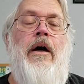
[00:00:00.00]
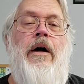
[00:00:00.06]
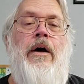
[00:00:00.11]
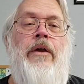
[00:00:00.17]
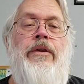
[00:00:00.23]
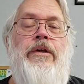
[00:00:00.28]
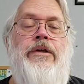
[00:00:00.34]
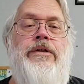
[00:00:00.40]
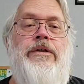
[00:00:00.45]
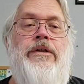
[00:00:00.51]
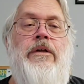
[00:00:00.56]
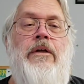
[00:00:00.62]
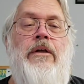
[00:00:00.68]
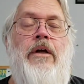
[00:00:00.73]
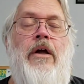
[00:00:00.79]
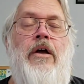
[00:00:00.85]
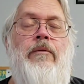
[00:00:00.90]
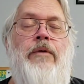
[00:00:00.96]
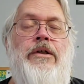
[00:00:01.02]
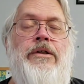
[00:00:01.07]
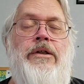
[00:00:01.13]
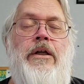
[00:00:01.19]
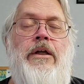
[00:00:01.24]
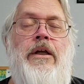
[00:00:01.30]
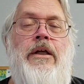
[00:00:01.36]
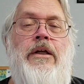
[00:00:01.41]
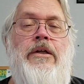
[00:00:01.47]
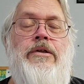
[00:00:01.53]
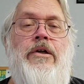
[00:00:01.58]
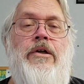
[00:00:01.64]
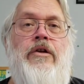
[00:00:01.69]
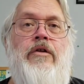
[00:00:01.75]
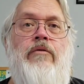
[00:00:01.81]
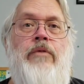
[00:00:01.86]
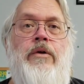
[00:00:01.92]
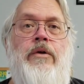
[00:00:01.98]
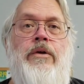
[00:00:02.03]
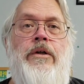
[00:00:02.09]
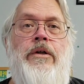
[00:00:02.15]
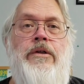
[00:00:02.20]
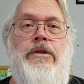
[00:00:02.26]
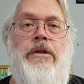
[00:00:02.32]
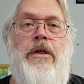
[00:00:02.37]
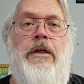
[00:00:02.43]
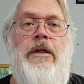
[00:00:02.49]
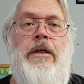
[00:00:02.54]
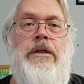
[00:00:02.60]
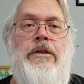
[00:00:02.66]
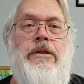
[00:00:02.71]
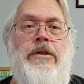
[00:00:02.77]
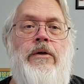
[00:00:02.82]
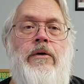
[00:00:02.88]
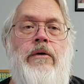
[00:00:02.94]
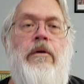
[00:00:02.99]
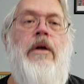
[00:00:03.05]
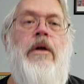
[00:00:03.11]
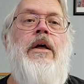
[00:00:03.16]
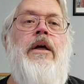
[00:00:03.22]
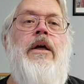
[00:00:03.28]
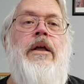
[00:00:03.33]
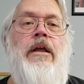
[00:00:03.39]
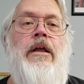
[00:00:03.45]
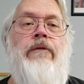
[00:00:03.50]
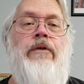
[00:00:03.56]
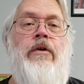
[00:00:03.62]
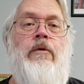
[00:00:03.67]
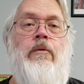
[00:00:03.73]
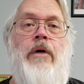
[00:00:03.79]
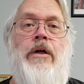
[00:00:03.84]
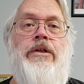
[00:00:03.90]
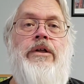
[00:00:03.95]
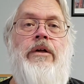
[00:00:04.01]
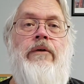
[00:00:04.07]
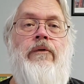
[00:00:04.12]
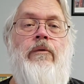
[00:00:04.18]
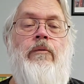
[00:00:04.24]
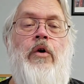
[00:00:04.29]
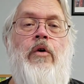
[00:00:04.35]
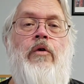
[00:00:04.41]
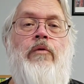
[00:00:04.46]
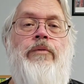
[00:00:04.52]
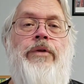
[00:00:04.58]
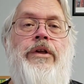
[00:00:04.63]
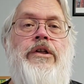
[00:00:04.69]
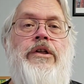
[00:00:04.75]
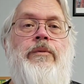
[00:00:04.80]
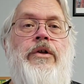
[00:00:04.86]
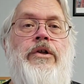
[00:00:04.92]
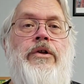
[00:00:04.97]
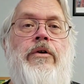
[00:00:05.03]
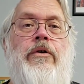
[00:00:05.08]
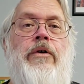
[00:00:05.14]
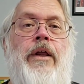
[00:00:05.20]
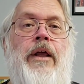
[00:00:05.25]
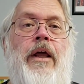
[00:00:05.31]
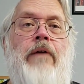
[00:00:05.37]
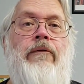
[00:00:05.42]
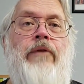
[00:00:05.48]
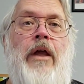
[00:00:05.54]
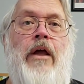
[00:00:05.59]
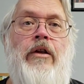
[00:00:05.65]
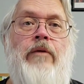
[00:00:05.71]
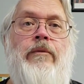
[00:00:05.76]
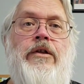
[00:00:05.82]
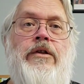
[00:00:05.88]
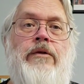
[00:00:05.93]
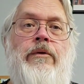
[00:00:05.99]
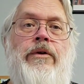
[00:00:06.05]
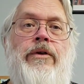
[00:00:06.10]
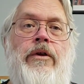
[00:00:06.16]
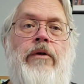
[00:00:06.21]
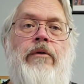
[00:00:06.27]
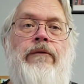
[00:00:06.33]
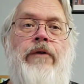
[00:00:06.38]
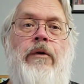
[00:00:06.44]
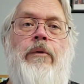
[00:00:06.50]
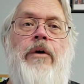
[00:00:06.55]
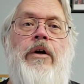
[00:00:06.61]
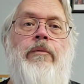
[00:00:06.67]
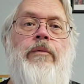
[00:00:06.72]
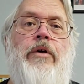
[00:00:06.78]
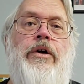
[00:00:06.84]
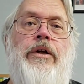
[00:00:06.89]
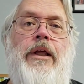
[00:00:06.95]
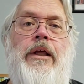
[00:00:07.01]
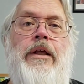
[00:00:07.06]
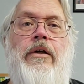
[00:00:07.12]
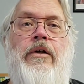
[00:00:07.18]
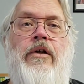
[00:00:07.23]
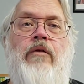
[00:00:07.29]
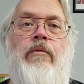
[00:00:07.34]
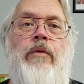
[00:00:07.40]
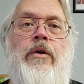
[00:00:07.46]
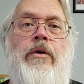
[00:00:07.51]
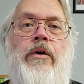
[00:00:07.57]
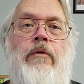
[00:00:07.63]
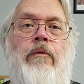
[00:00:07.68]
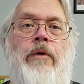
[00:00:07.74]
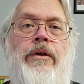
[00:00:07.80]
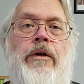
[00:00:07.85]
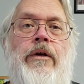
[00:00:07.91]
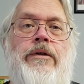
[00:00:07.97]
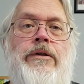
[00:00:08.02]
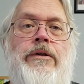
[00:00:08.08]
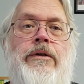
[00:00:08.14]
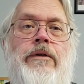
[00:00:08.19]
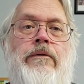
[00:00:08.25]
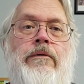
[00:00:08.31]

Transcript: This coming Sunday is a communion Sunday, so if you're watching from home, please be sure to have the elements with you if you want to partake in communion with us.